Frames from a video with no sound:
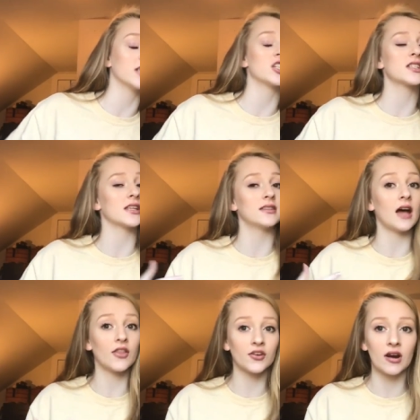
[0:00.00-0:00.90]
That's just
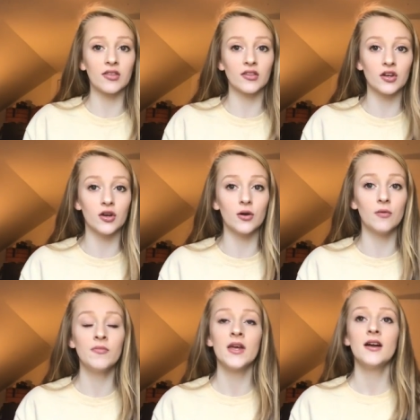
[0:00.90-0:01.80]
not the right thing to
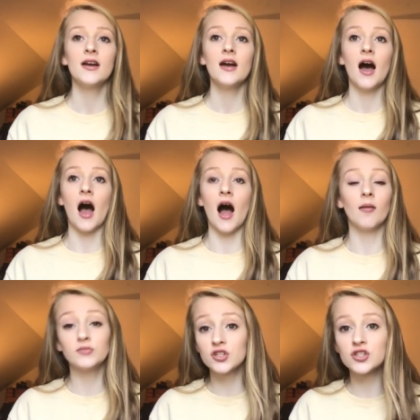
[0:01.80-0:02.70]
do.
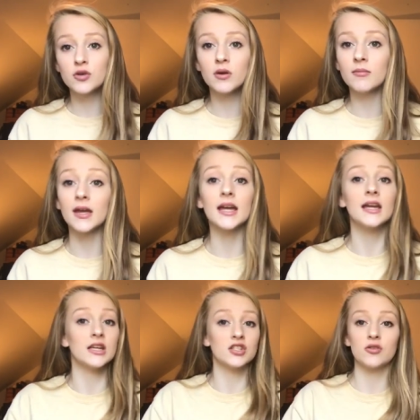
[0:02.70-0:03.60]
I'm just doing me.
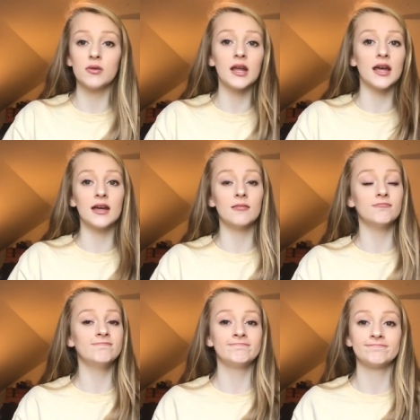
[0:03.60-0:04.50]
He's doing
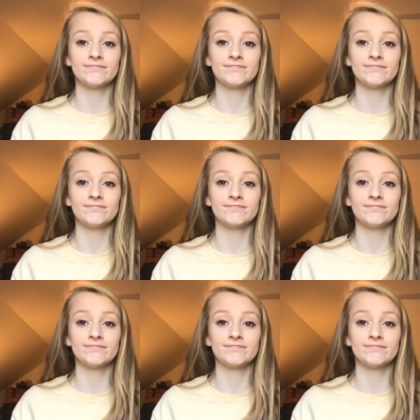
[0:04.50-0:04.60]
him.